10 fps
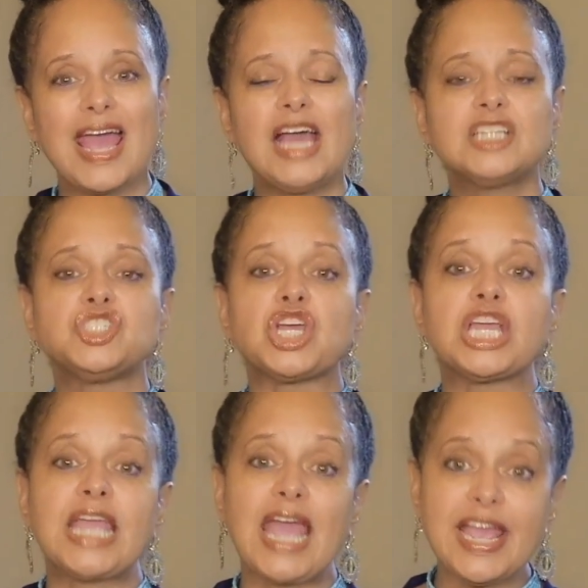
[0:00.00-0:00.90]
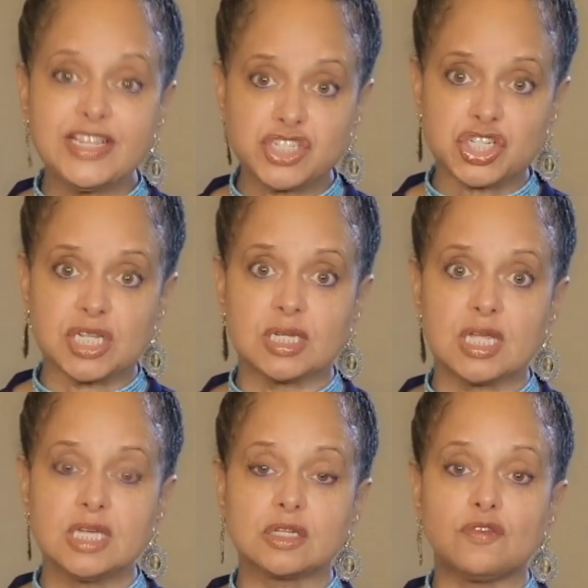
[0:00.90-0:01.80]
education
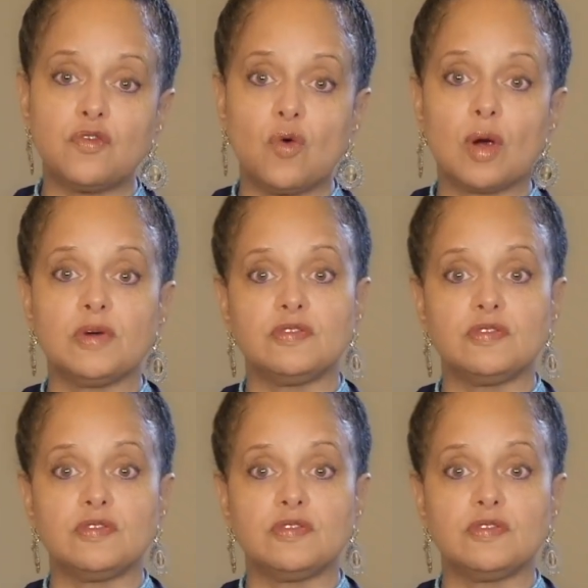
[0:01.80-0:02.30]
is a form